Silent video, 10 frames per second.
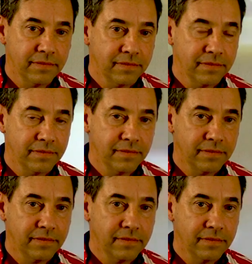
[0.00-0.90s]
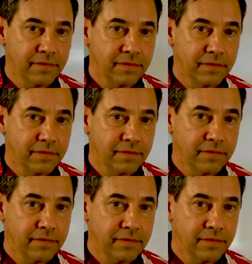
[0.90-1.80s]

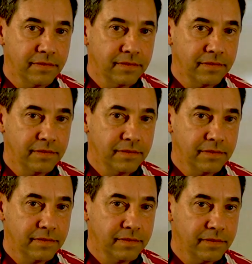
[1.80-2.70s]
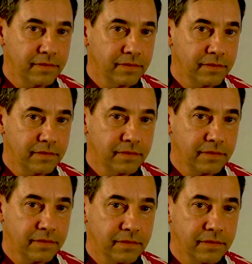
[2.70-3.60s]

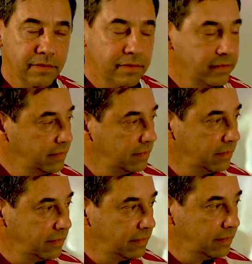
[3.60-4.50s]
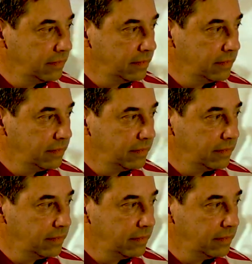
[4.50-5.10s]
This person isn't speaking.